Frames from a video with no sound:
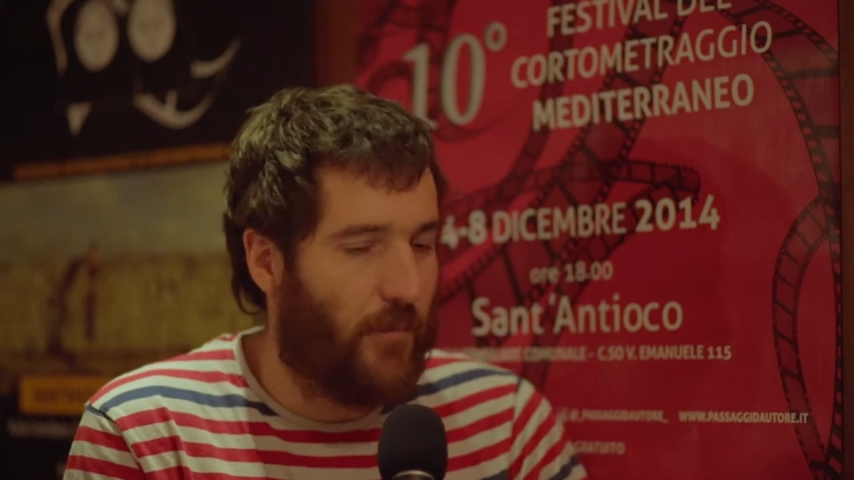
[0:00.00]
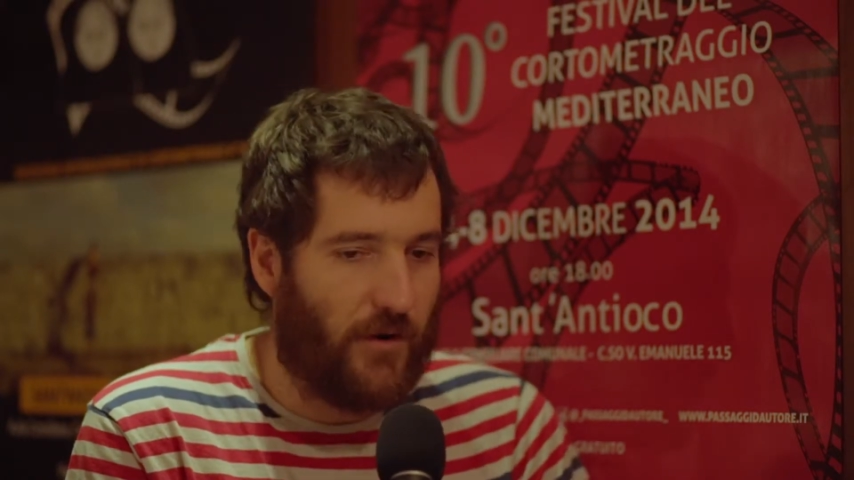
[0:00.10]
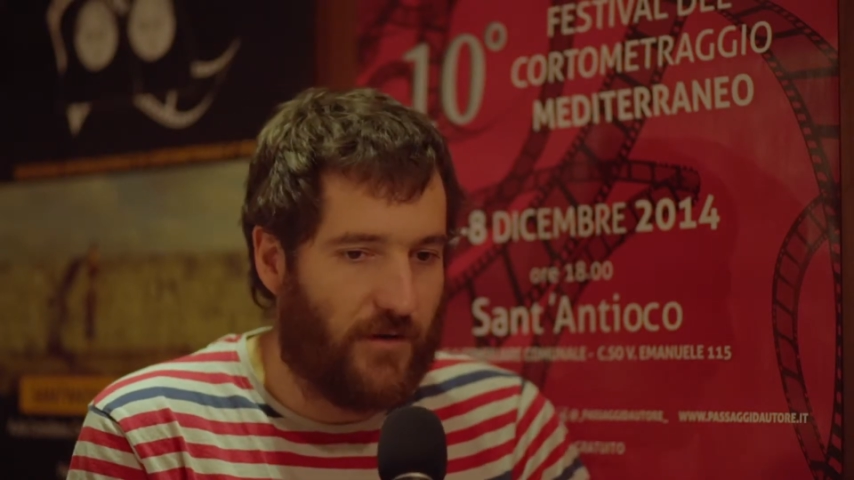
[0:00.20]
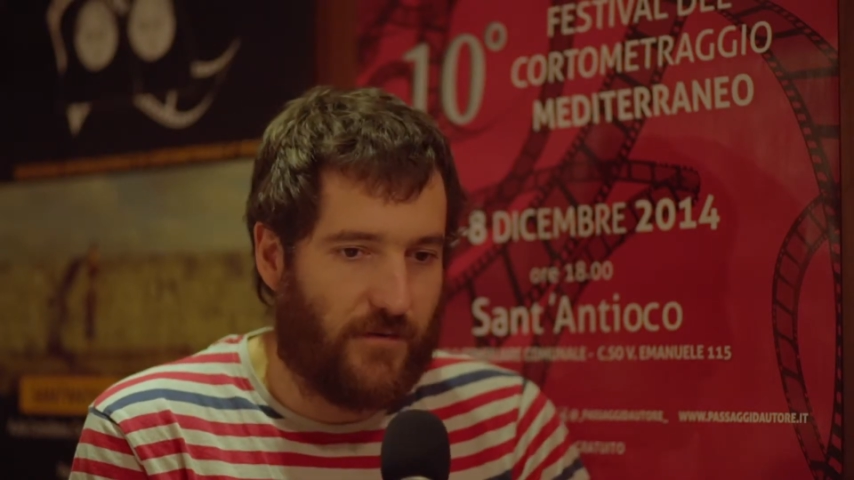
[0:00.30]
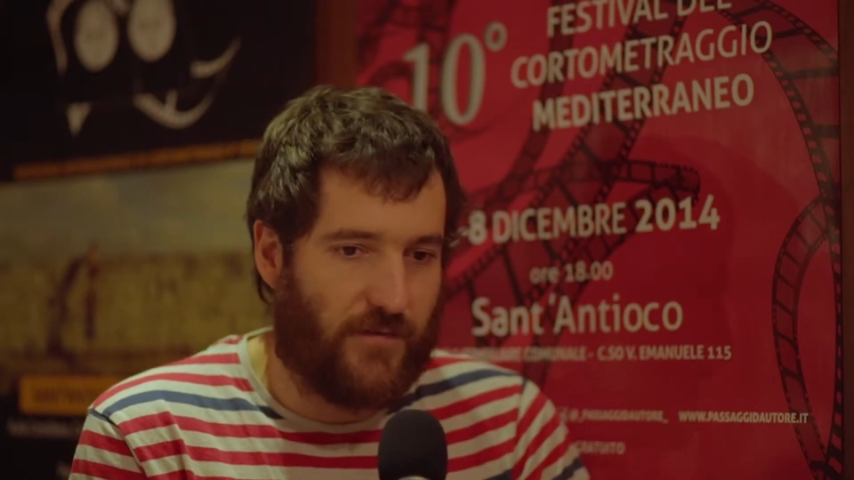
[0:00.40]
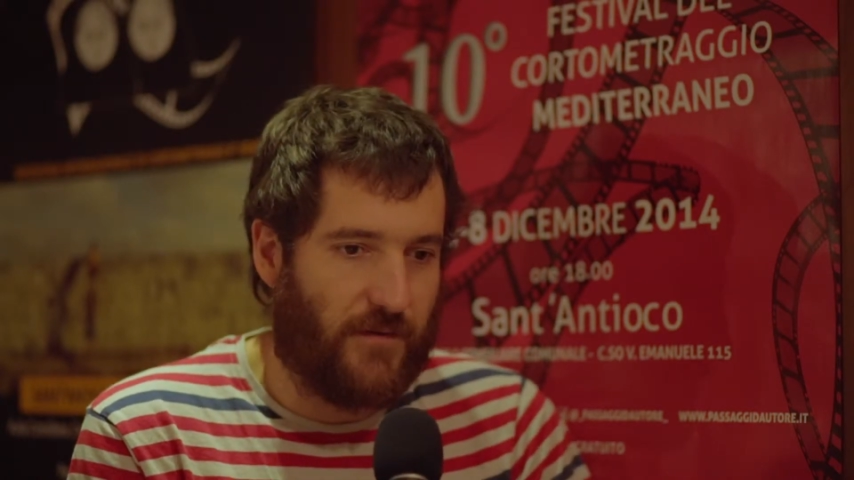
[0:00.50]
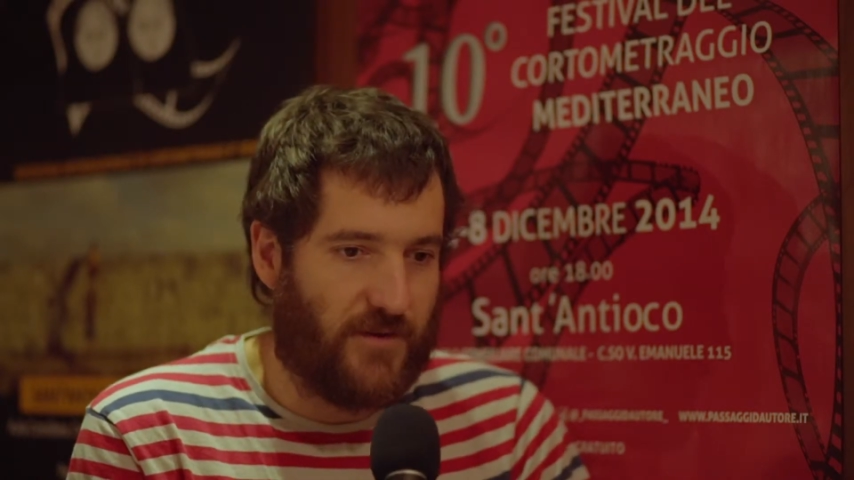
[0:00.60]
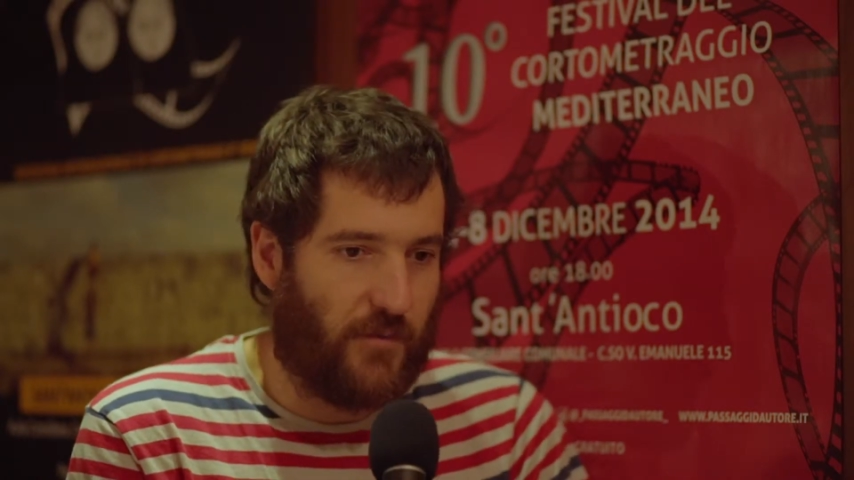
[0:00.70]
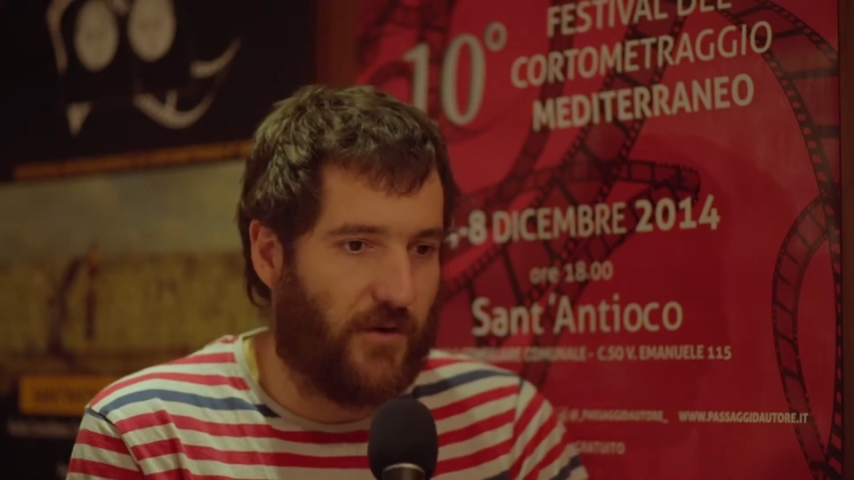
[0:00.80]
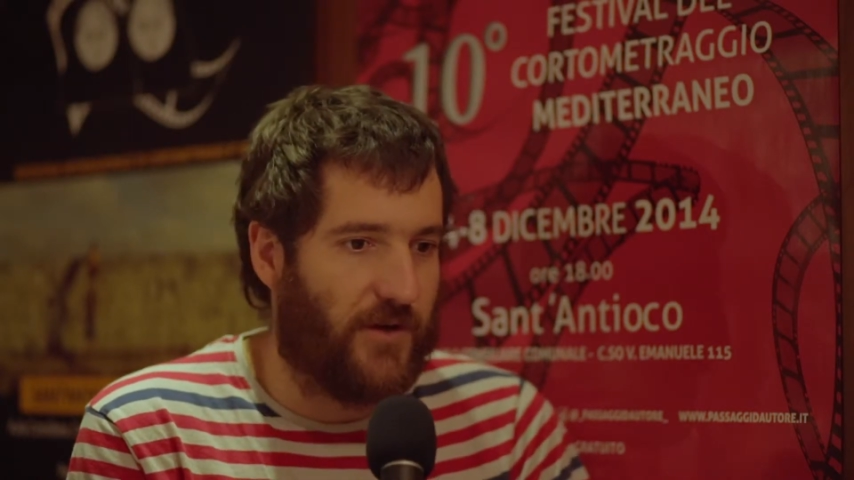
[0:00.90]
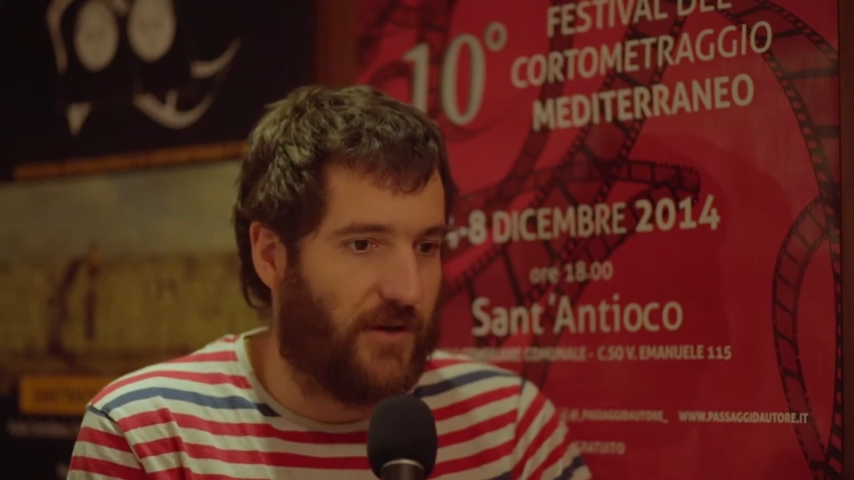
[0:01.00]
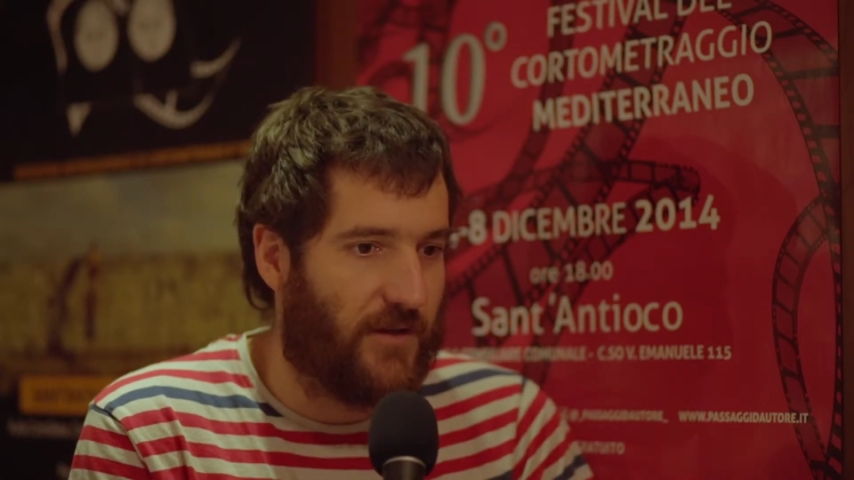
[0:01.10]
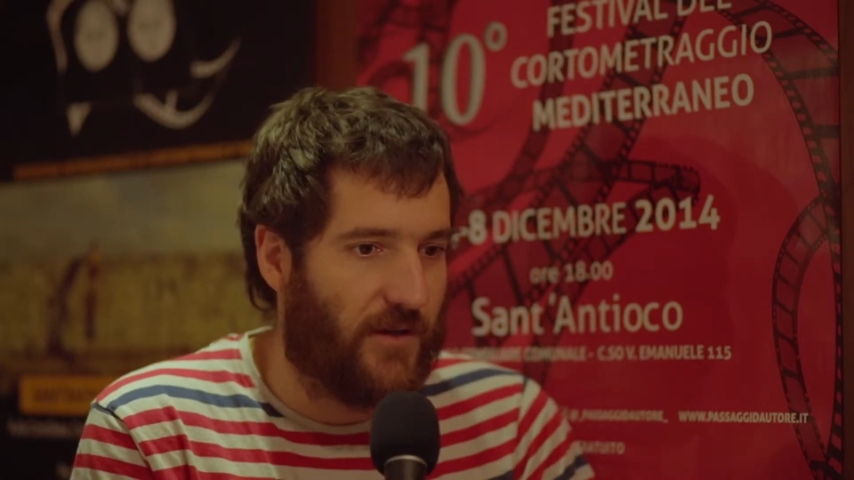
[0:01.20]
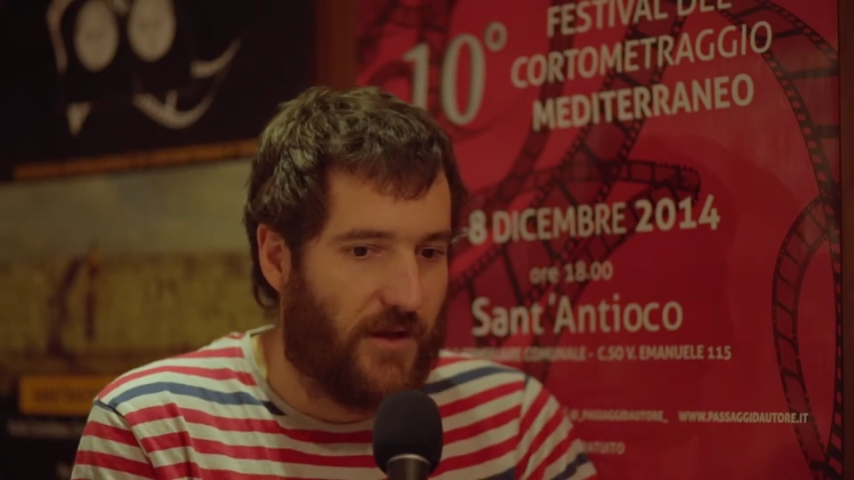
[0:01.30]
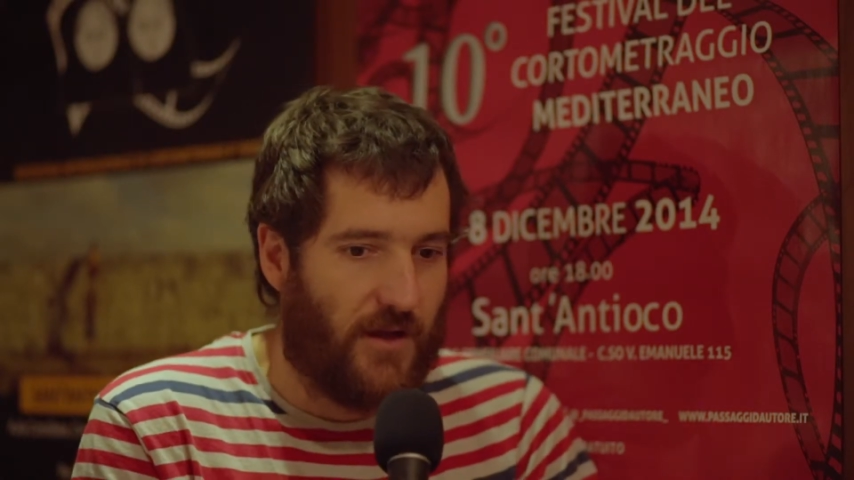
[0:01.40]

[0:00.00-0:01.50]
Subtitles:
point of this project.